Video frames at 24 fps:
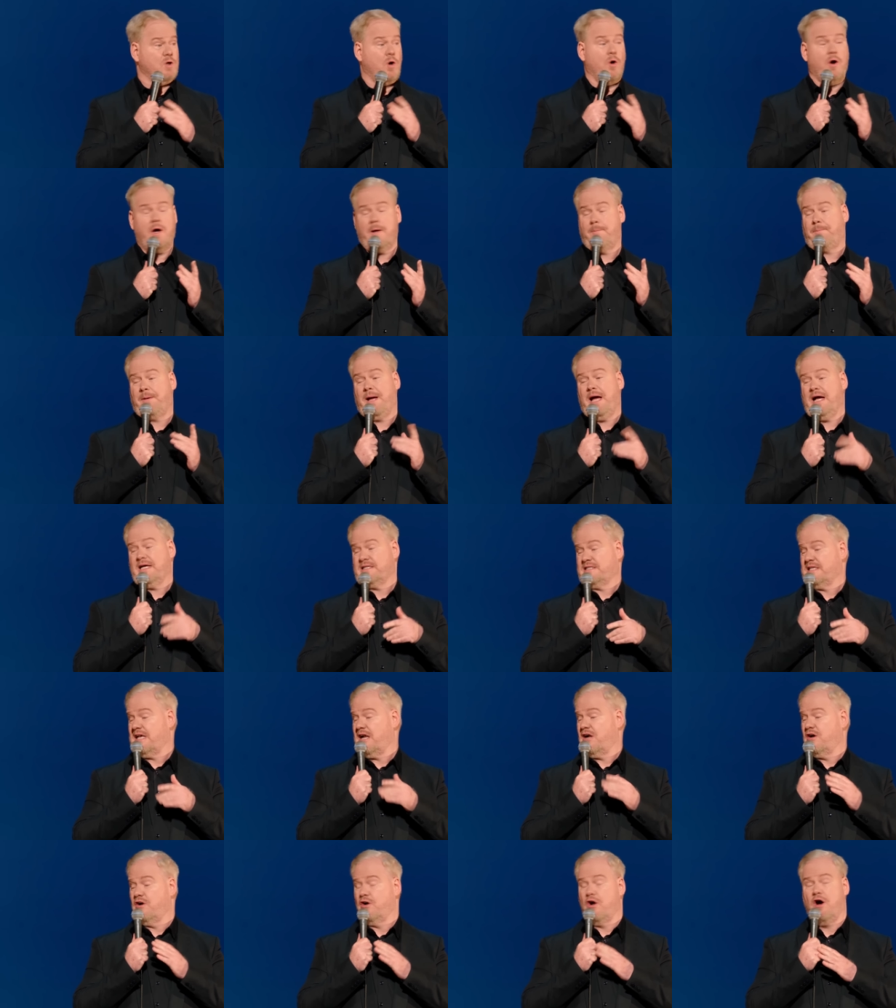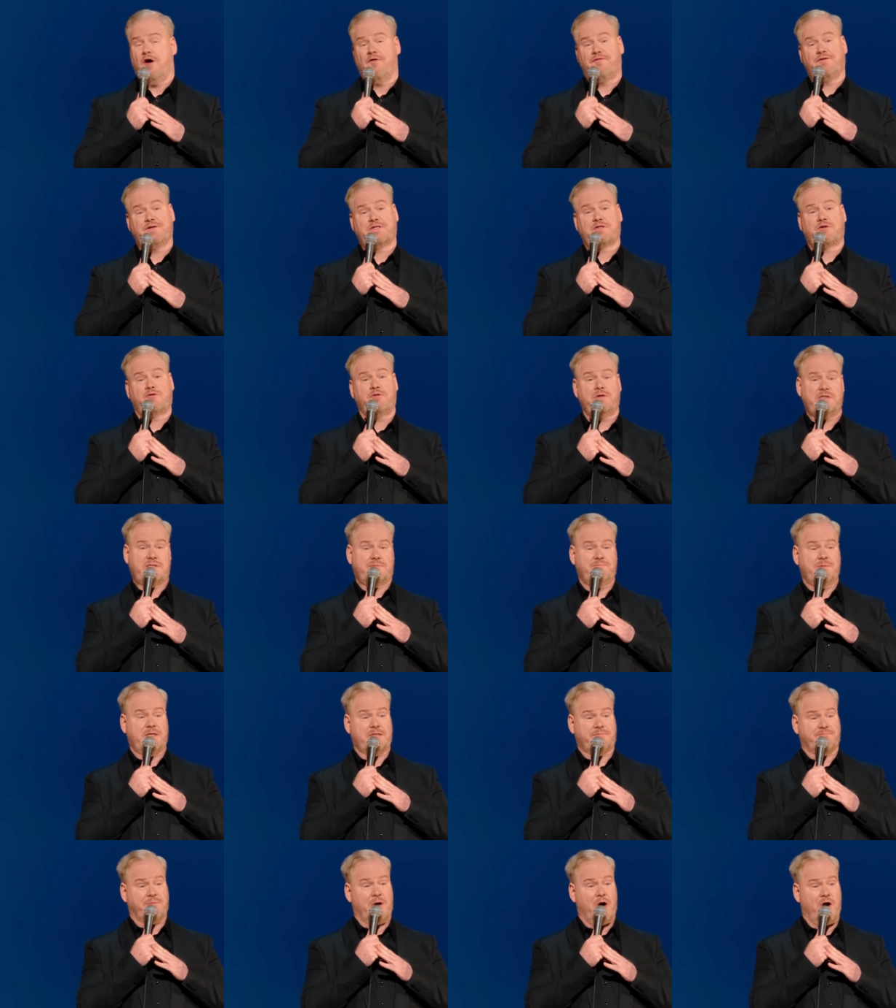or he passed out at an office
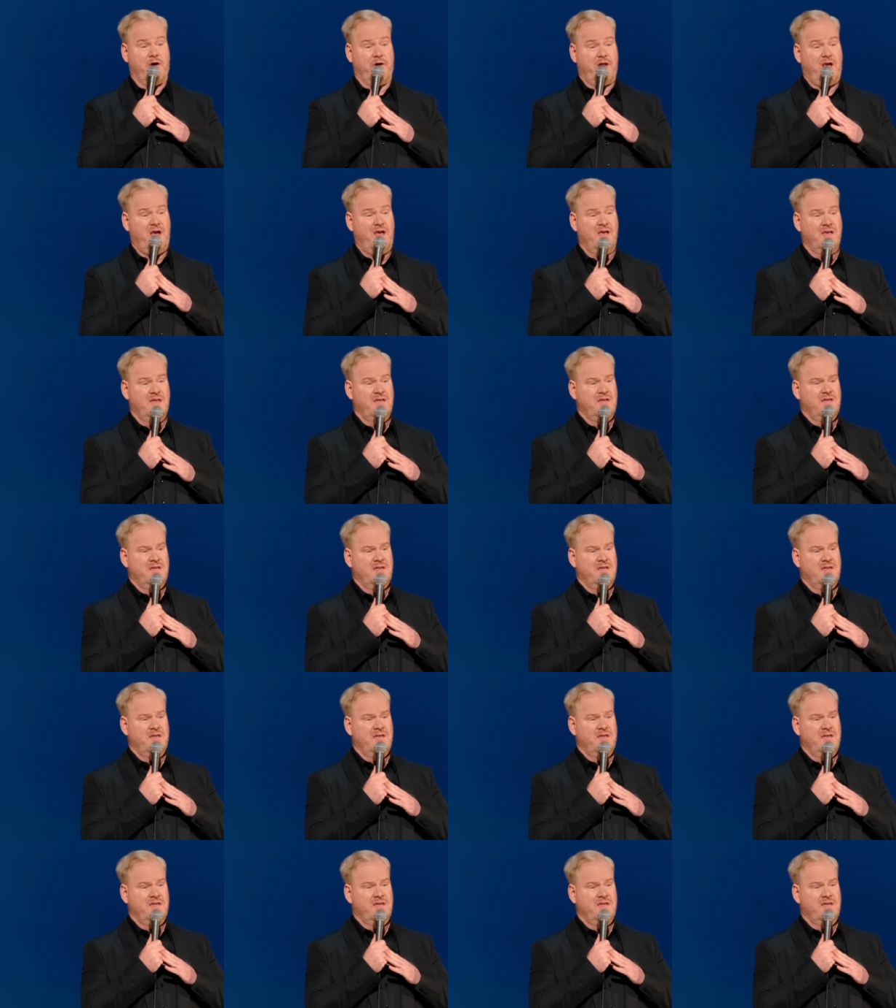Christmas party.